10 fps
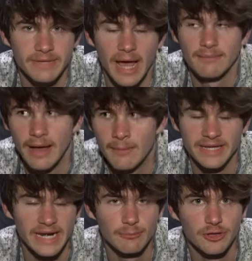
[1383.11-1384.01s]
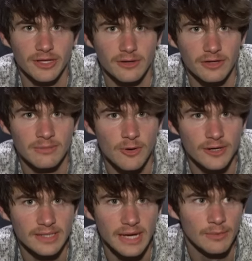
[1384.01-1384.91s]
Yeah, I'm gonna get up really early in the
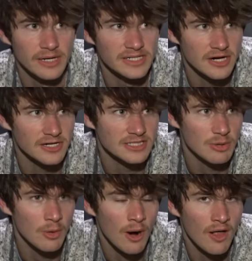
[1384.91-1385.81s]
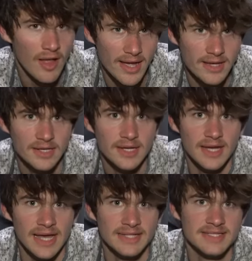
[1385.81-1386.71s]
morning, and we're gonna target some more walleye
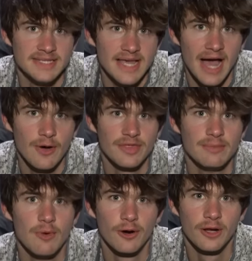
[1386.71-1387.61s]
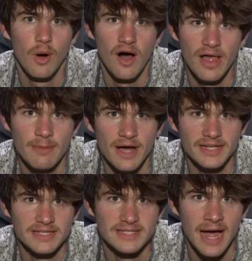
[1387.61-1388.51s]
and see how the morning walleye
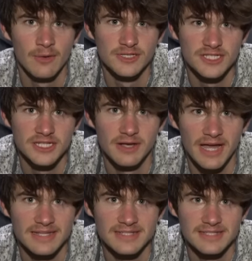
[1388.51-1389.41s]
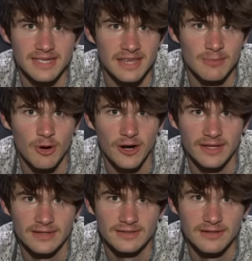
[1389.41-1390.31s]
bite is. I will see you guys in the morning.